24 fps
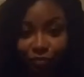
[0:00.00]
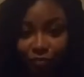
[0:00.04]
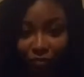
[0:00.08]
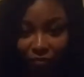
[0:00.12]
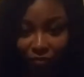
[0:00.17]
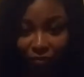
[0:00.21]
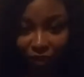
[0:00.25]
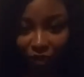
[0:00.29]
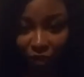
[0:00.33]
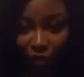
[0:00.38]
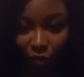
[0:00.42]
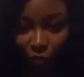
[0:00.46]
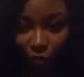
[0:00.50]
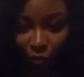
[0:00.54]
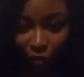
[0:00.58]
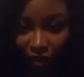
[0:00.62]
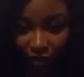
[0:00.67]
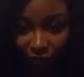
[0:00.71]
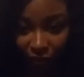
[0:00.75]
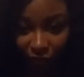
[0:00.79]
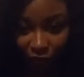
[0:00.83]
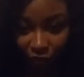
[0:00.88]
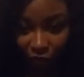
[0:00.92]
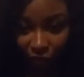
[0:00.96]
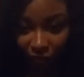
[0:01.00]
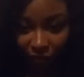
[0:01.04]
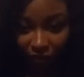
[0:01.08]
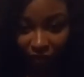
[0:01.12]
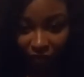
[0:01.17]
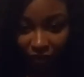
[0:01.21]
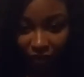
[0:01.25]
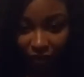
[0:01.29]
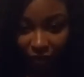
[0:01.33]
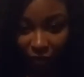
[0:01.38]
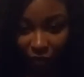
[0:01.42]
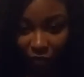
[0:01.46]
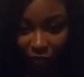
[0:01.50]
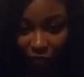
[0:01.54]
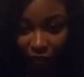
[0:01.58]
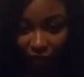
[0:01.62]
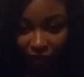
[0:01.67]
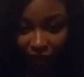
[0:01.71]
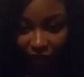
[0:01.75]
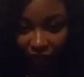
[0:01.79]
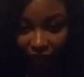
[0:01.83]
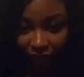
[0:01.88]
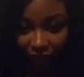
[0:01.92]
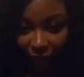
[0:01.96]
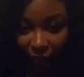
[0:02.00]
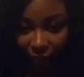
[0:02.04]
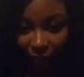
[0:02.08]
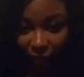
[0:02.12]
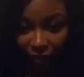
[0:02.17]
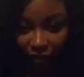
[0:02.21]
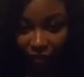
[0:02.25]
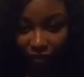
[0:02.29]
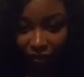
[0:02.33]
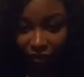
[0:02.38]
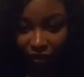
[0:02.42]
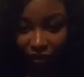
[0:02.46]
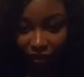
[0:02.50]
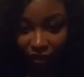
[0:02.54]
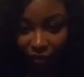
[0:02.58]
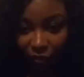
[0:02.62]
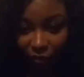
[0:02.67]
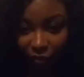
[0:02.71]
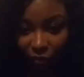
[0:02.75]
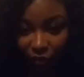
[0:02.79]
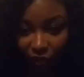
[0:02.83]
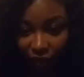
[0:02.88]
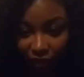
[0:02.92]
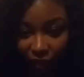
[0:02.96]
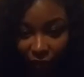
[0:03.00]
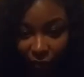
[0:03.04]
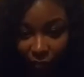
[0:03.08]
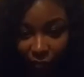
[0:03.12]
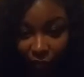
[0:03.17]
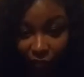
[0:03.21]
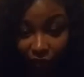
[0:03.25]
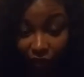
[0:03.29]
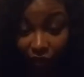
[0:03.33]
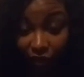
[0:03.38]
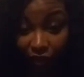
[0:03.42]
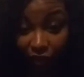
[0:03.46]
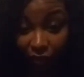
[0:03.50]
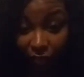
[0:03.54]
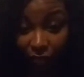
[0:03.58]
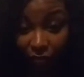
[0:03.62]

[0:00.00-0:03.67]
What if you meet someone and that person doesn't want a prenup?